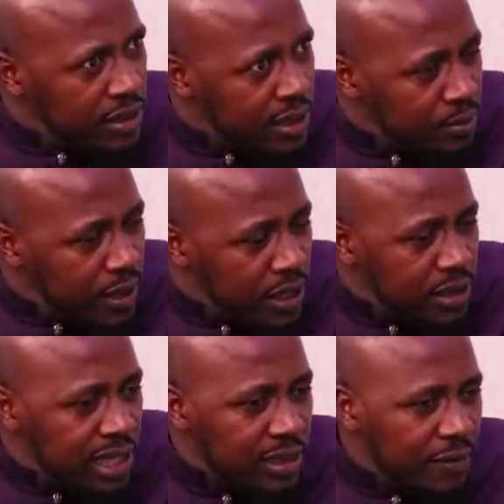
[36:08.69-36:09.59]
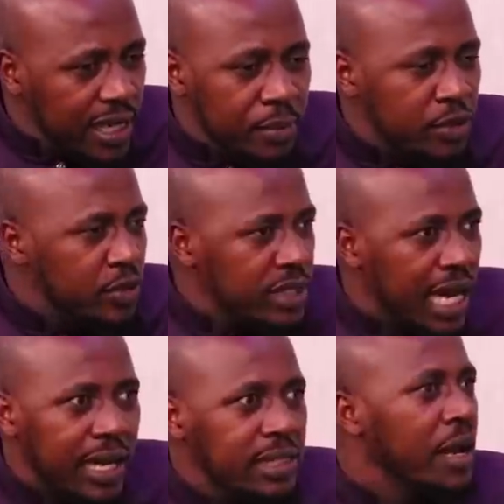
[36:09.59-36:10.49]
He's just available to
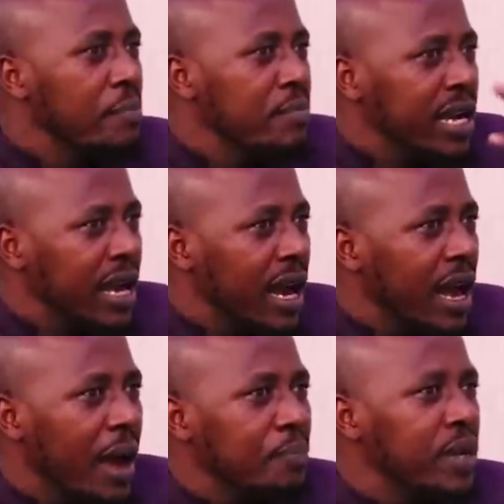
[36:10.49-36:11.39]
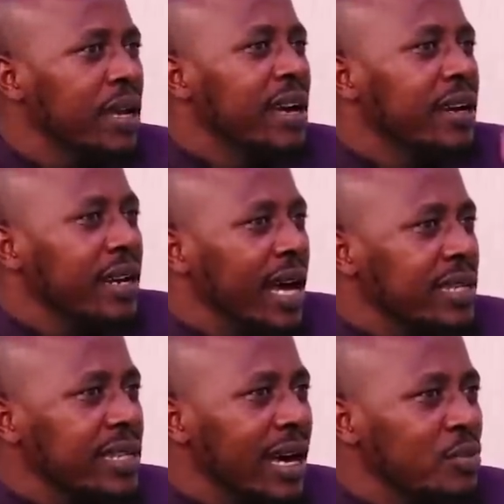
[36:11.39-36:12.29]
chat, make her happy,
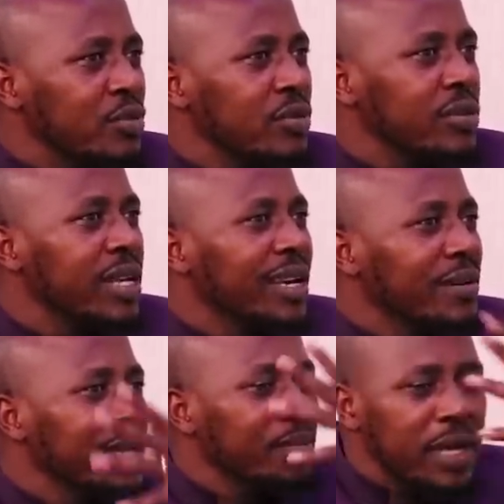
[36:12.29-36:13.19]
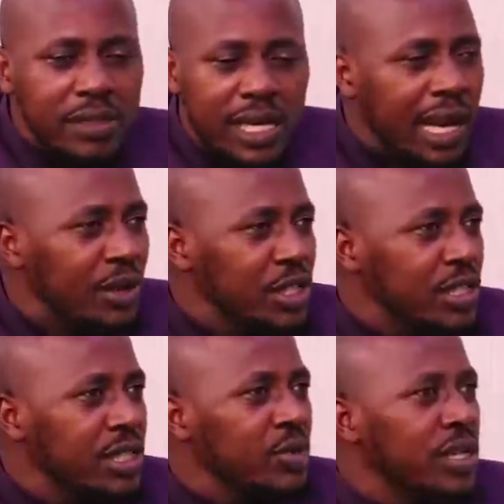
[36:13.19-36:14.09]
relax her mood, check how
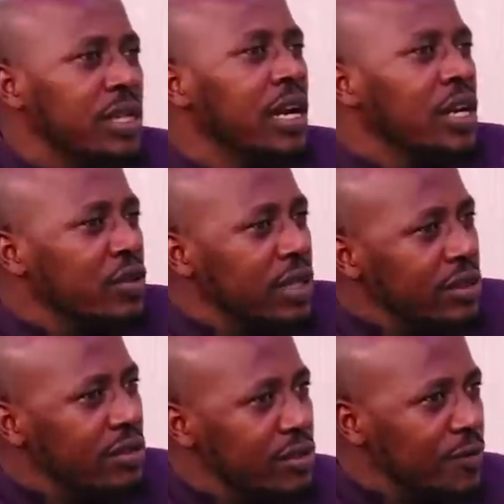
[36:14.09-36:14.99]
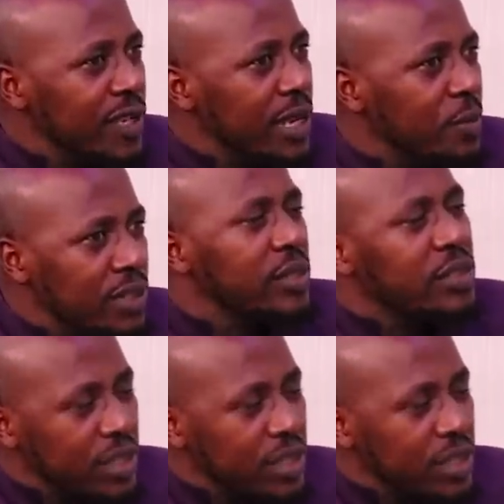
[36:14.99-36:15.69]
she's doing. Today you don't look very happy.